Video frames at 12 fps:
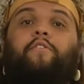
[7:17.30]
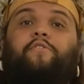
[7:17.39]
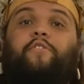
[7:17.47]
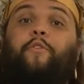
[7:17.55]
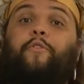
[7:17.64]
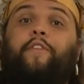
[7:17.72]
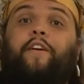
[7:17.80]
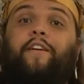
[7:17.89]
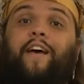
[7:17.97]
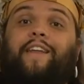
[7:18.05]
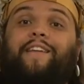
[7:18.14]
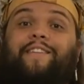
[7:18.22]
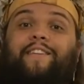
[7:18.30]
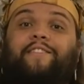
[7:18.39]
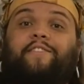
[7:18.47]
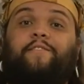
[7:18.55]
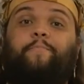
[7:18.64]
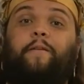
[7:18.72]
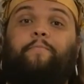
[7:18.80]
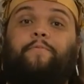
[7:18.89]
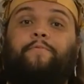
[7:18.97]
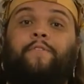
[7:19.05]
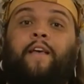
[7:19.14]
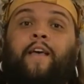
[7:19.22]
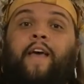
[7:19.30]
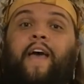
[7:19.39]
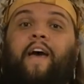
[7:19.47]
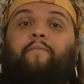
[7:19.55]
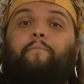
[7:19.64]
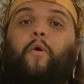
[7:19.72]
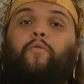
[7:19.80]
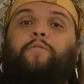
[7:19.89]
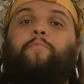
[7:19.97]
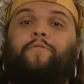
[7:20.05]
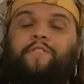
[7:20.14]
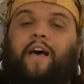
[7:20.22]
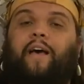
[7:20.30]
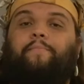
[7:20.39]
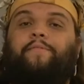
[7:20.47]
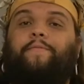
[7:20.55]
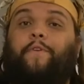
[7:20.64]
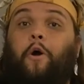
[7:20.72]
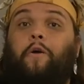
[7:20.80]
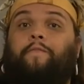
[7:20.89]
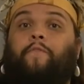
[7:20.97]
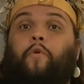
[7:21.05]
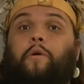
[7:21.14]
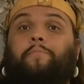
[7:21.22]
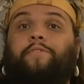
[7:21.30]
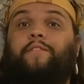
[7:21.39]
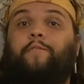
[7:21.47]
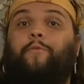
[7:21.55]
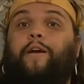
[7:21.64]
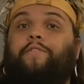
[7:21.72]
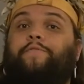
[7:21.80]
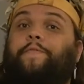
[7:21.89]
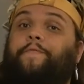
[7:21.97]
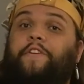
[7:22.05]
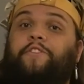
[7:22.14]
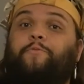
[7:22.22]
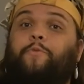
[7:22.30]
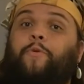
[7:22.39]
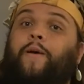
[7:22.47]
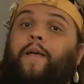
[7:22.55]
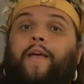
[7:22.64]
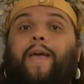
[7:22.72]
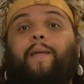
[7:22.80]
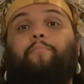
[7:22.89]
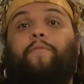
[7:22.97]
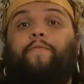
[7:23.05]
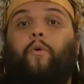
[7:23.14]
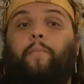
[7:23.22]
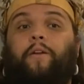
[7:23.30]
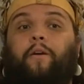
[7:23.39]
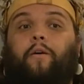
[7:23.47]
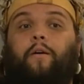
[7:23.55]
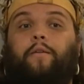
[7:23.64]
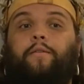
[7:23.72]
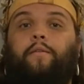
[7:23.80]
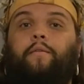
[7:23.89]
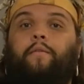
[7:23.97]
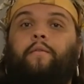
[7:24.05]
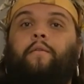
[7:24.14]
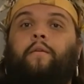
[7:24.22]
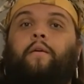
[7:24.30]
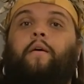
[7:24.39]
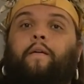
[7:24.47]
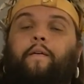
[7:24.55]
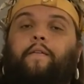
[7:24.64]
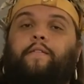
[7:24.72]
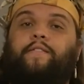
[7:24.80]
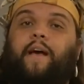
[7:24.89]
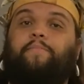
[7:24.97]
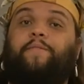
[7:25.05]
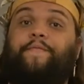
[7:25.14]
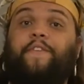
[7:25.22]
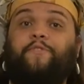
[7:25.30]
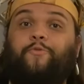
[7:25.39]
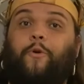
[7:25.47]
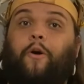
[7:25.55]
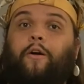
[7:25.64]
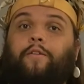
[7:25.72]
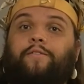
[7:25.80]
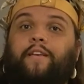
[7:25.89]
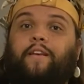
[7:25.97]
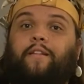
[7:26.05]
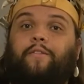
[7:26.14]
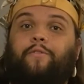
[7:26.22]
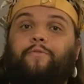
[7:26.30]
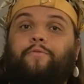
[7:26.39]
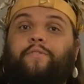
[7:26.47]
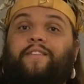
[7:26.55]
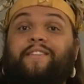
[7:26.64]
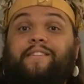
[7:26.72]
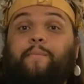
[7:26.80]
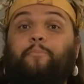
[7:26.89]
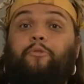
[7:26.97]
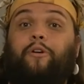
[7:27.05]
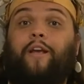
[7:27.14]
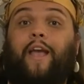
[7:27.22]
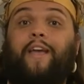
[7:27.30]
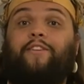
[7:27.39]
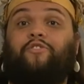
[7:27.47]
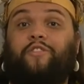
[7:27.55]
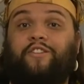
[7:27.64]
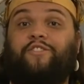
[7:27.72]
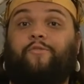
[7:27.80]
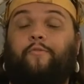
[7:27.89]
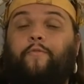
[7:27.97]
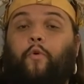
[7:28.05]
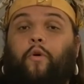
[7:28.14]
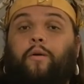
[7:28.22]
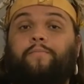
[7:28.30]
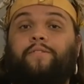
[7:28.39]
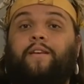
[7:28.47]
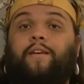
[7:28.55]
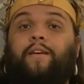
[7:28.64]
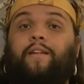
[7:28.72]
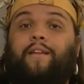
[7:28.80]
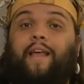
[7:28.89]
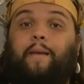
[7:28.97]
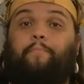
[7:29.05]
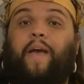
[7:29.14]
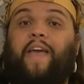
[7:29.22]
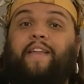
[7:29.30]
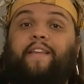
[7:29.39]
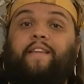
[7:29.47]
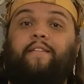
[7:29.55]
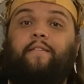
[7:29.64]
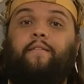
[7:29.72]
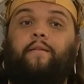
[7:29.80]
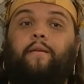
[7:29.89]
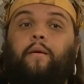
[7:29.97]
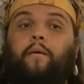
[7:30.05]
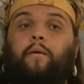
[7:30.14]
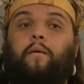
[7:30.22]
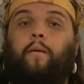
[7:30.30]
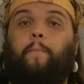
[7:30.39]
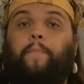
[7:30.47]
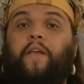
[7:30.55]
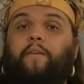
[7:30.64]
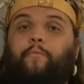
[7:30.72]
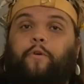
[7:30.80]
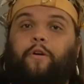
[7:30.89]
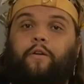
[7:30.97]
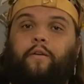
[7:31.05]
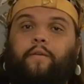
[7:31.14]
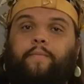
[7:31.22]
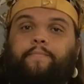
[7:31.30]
So North Carolina indigenous people have multiple types of art forms that range from visual and performing art. Types of visual art includes contemporary and traditional forms like painting, beadwork,